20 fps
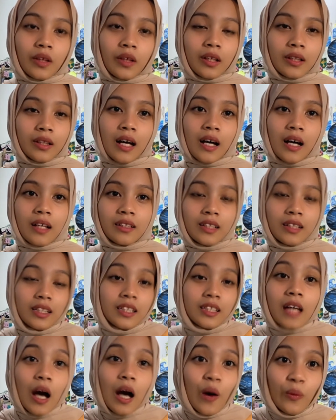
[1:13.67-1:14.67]
That's
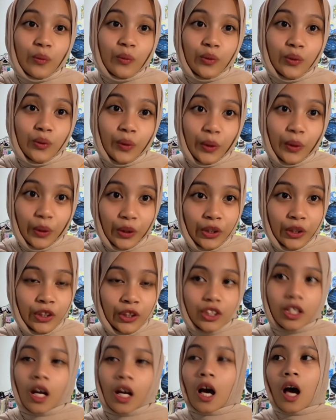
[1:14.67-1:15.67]
how you
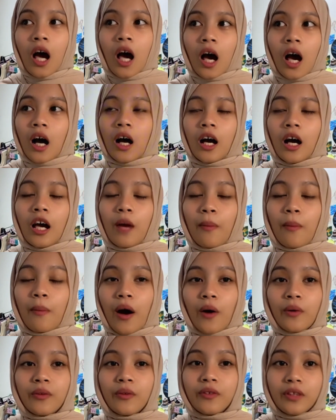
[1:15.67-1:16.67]
learned
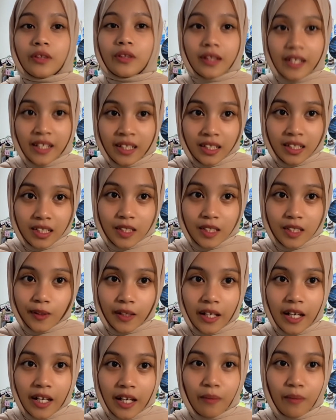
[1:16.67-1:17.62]
about the things, okay?